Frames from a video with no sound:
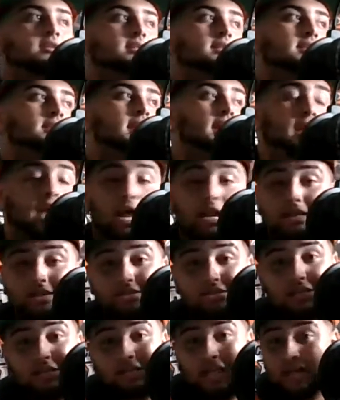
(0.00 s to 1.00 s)
And
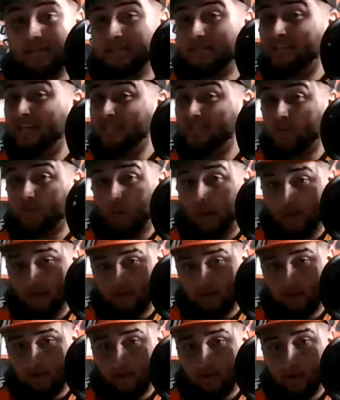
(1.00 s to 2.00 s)
honestly, that's a great
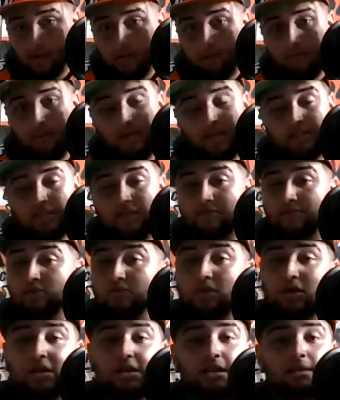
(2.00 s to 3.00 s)
thing, because if you
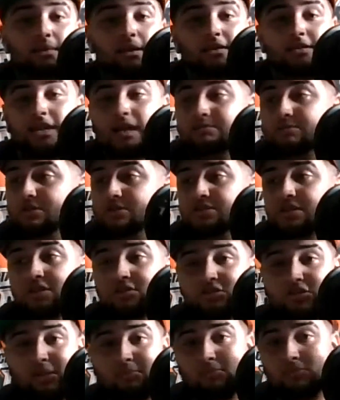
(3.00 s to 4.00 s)
look at the amount of times the
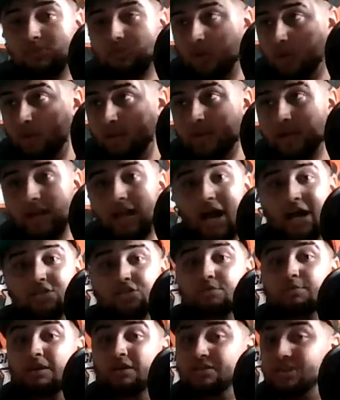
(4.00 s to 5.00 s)
Steelers kept throwing to Najee
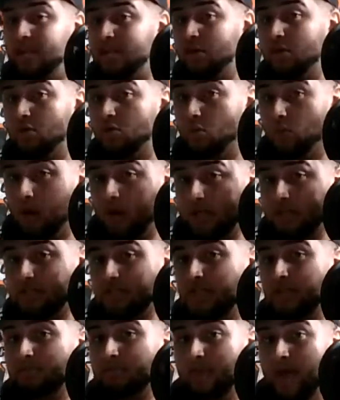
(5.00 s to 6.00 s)
because they couldn't run it to
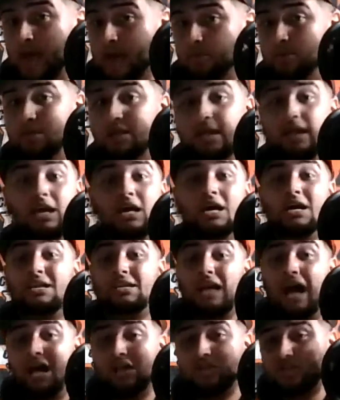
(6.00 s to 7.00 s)
him laterally,
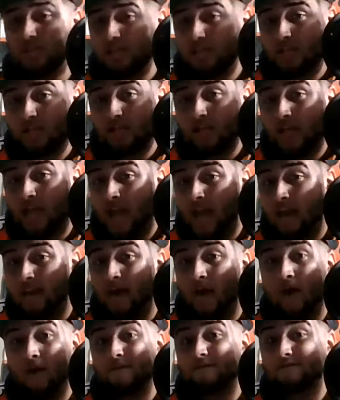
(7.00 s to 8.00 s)
Najee literally had
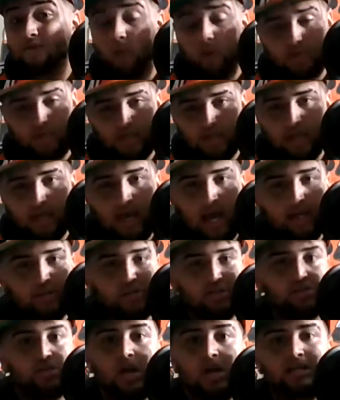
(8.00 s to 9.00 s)
14
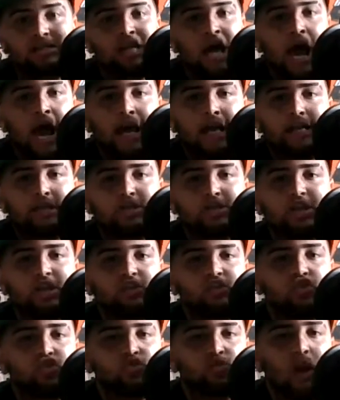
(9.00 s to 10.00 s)
catches, tying a
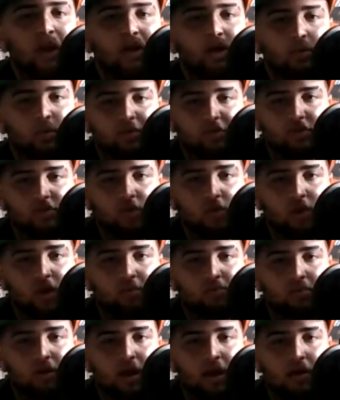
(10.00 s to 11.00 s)
Steelers record with Antonio
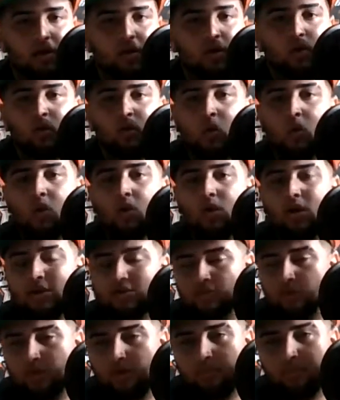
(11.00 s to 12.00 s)
Brown.
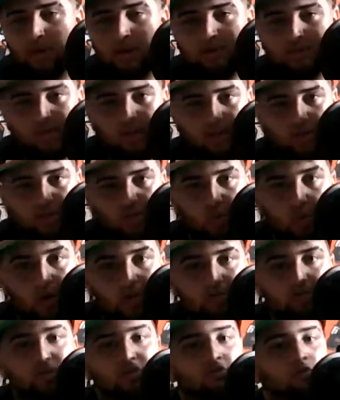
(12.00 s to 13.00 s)
Antonio Brown has done this
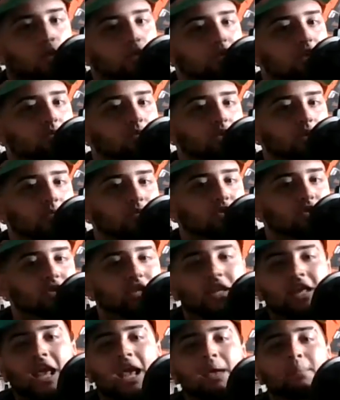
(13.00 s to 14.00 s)
twice with 14 receptions in the
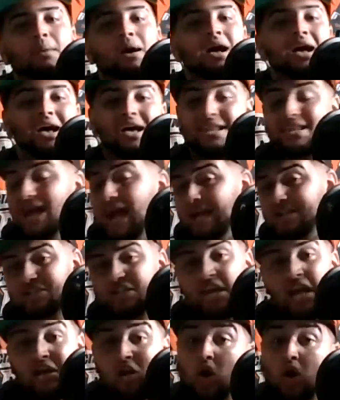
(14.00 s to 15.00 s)
game.
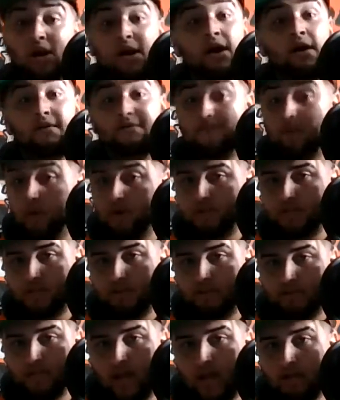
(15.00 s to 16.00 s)
Najee caught it 14
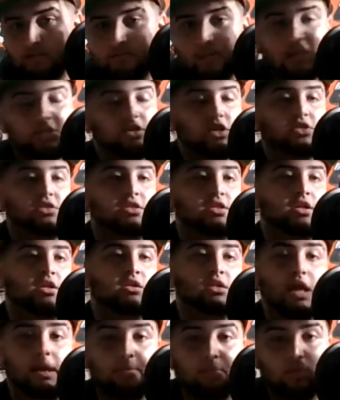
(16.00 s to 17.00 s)
times because other than
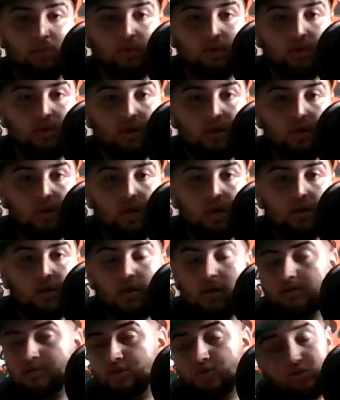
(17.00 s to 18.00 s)
Claypool,
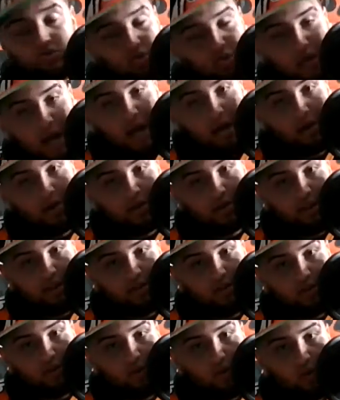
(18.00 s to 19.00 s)
Juju got hurt in the
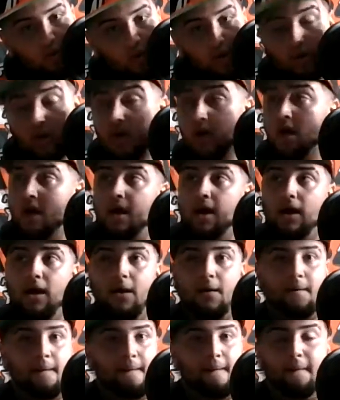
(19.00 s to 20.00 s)
third quarter.
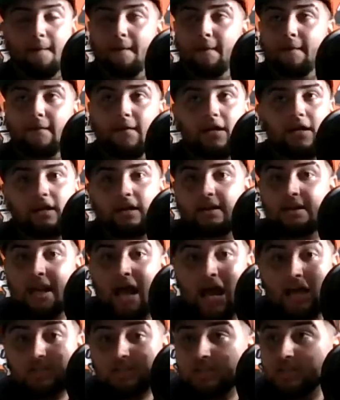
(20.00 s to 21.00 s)

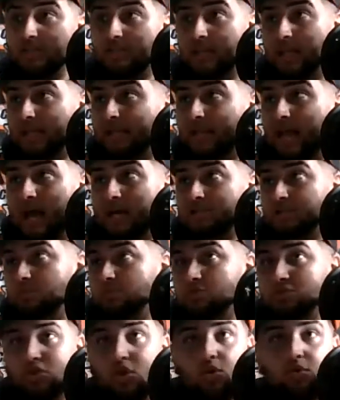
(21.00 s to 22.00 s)
Najee
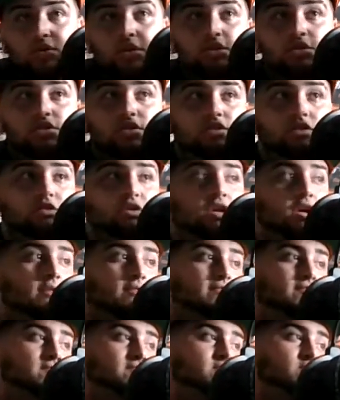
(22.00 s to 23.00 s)
was the only
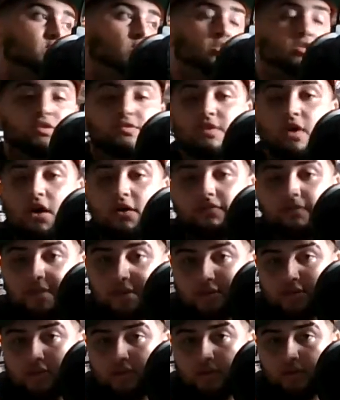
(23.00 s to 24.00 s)
source of
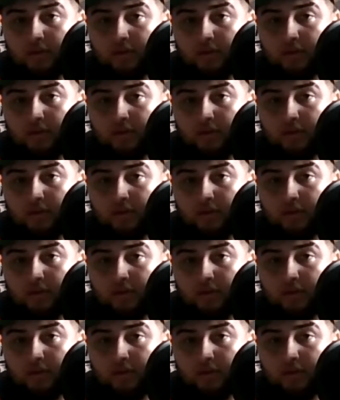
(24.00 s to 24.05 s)
offense.